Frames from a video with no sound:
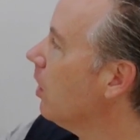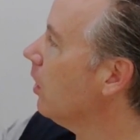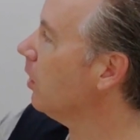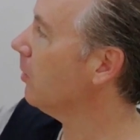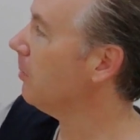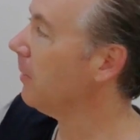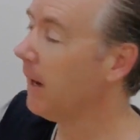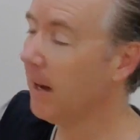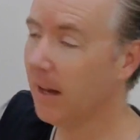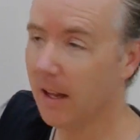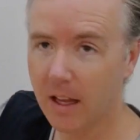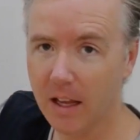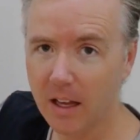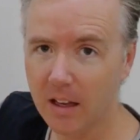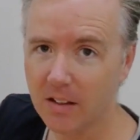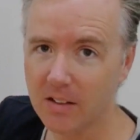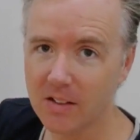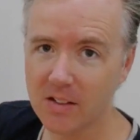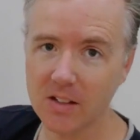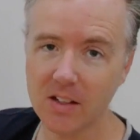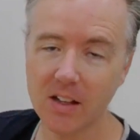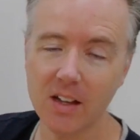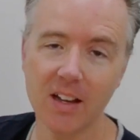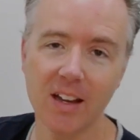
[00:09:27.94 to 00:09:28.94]
column
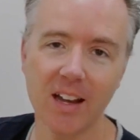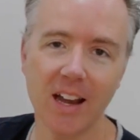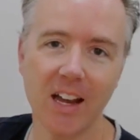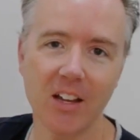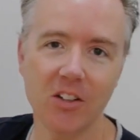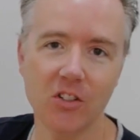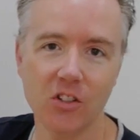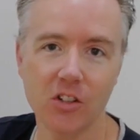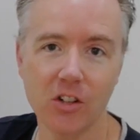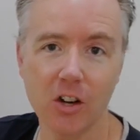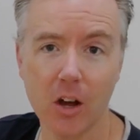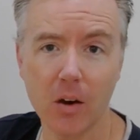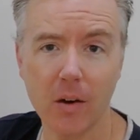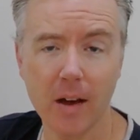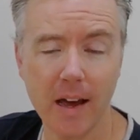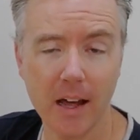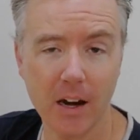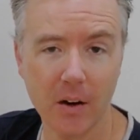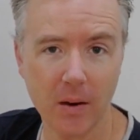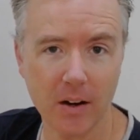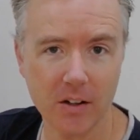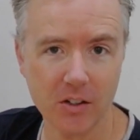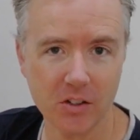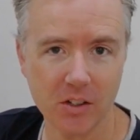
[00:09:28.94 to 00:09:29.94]
headings and you know
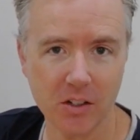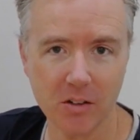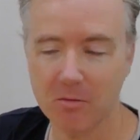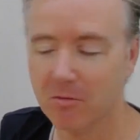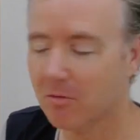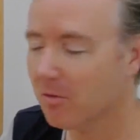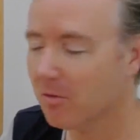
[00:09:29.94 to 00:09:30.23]
how to actually